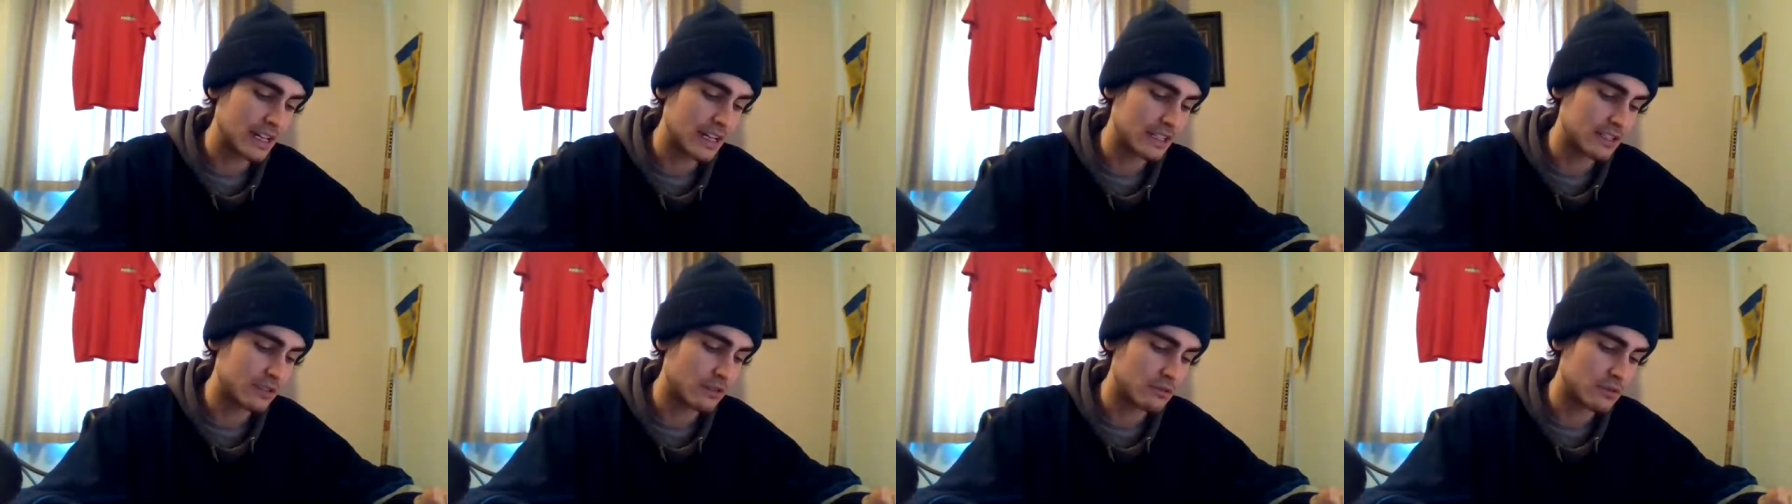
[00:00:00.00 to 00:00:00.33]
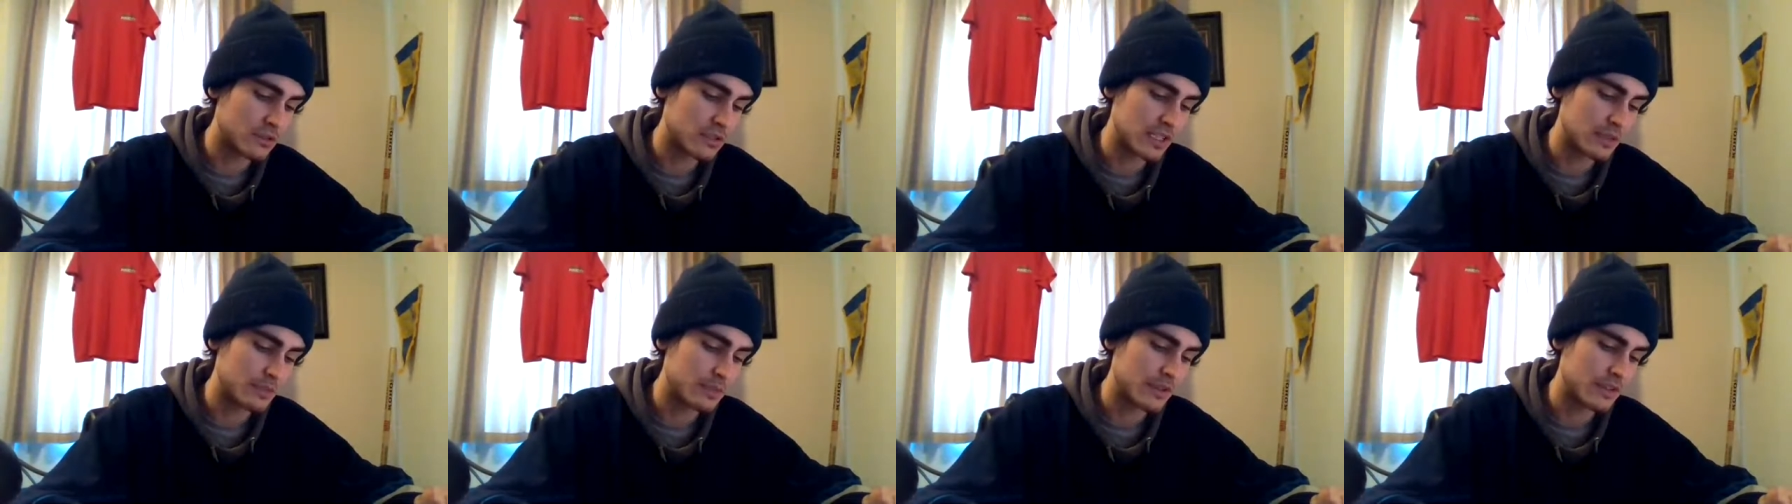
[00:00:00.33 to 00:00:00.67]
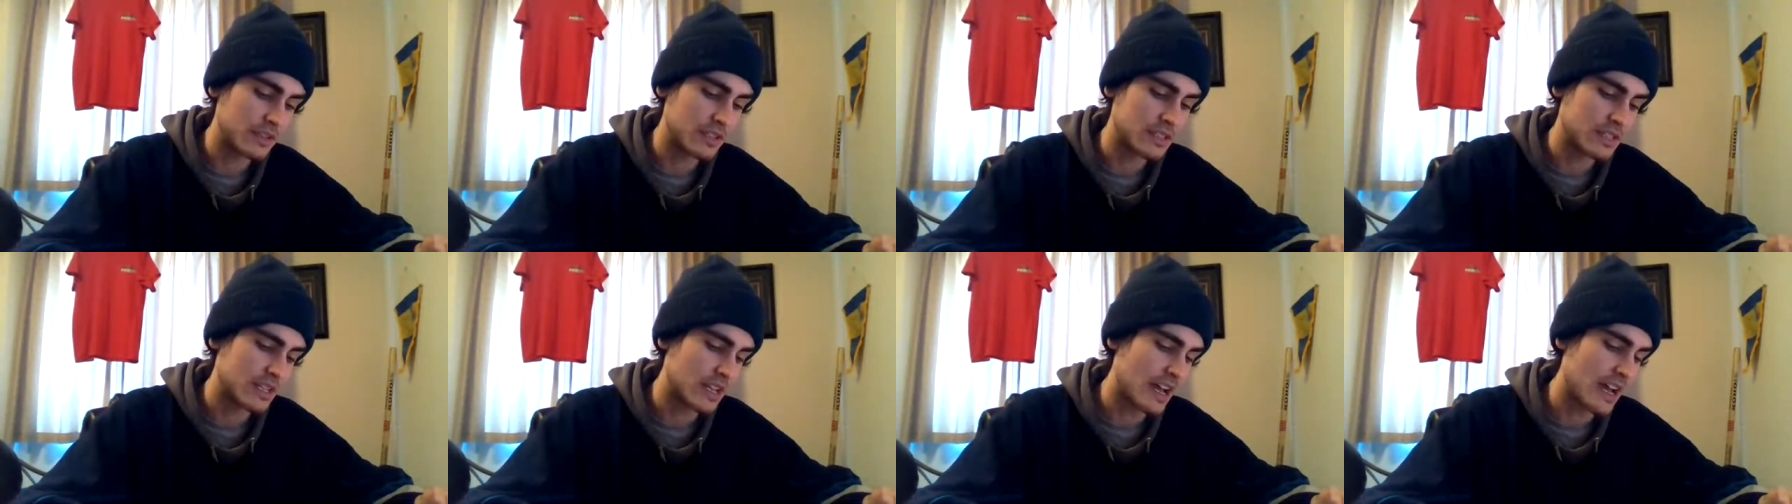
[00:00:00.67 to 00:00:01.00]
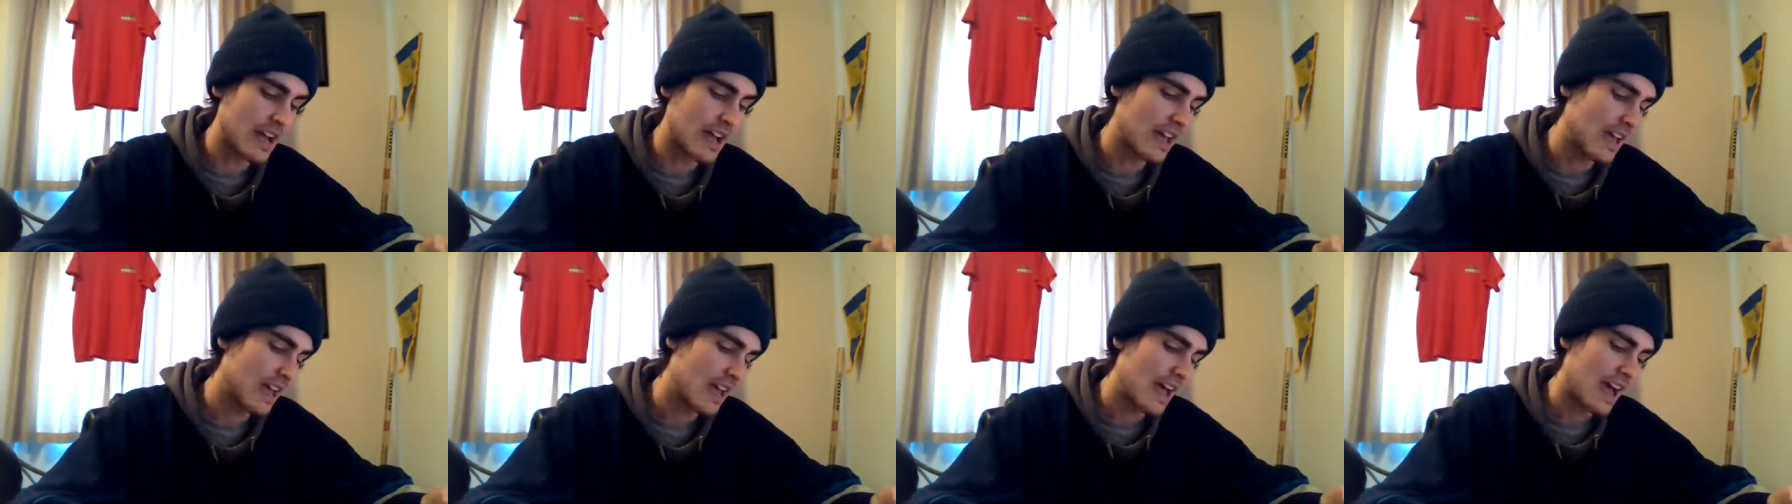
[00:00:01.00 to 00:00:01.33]
Don't sleep on this
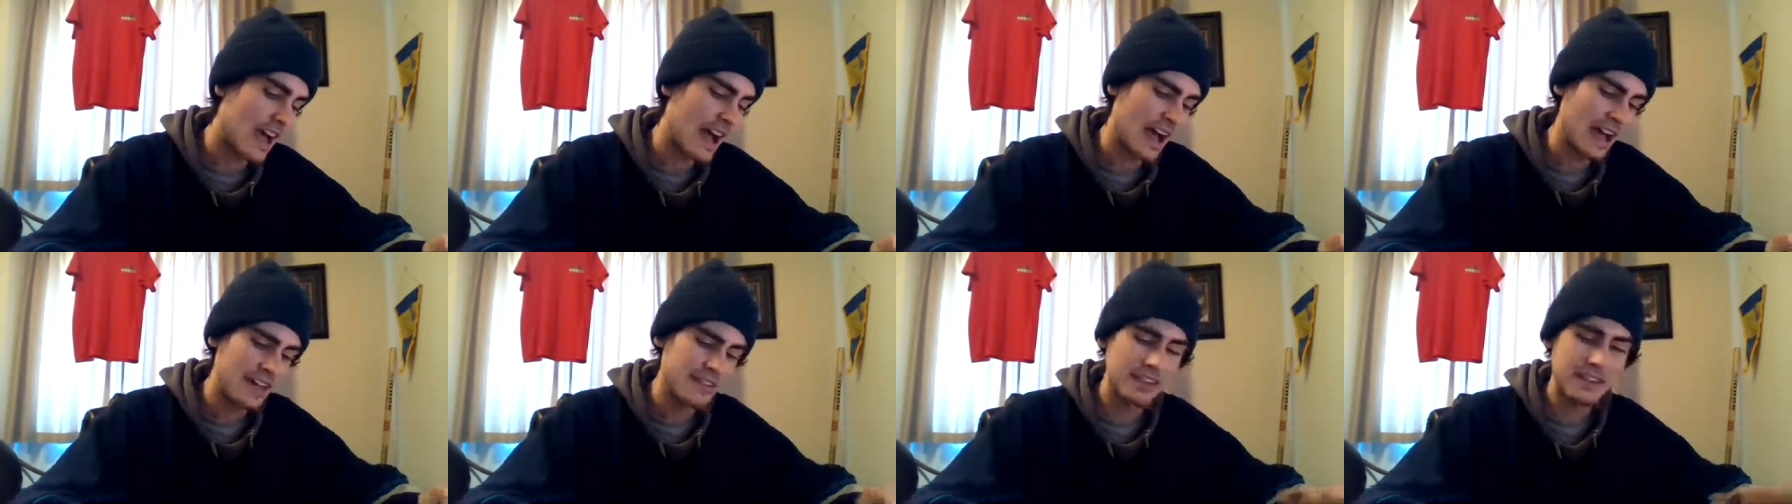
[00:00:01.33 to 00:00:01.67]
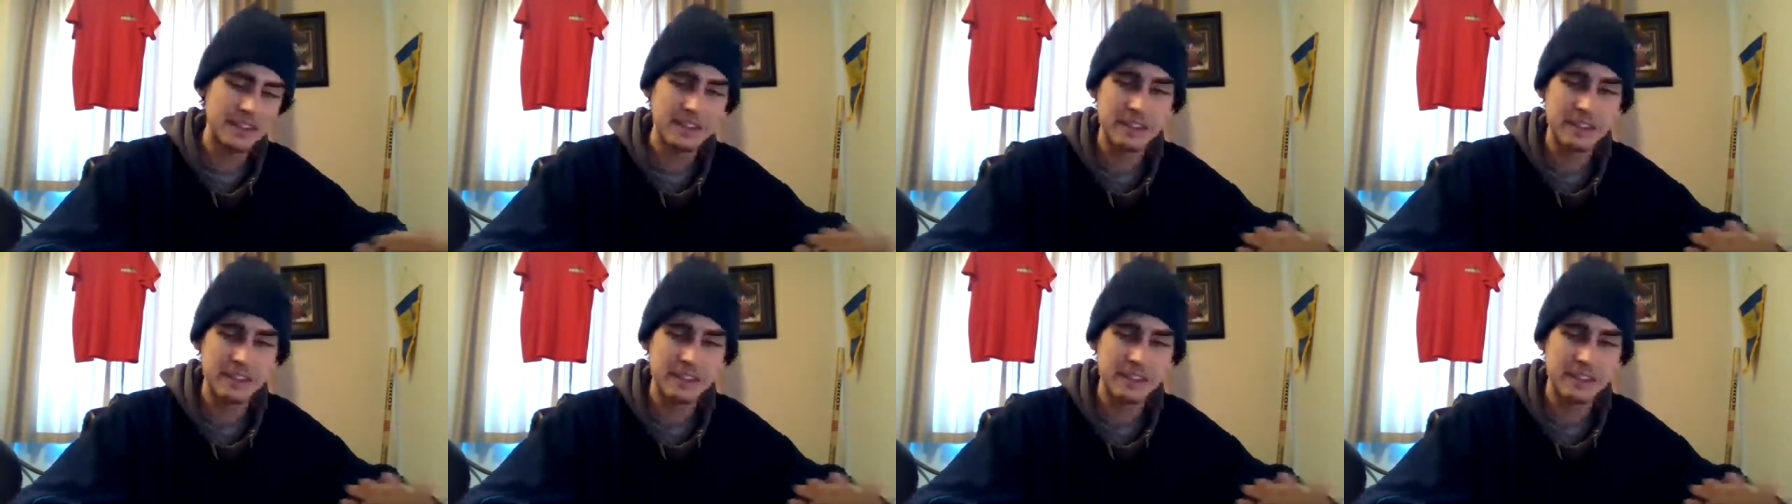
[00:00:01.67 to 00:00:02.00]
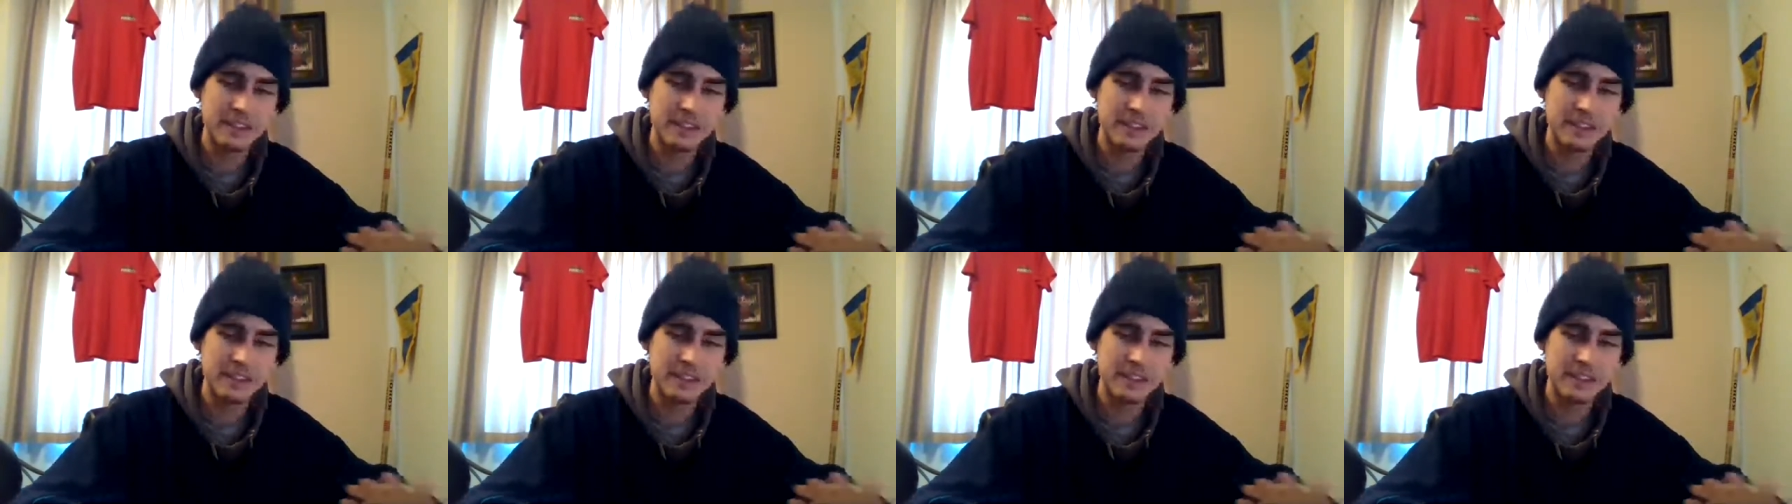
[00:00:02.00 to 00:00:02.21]
guy. I think they'll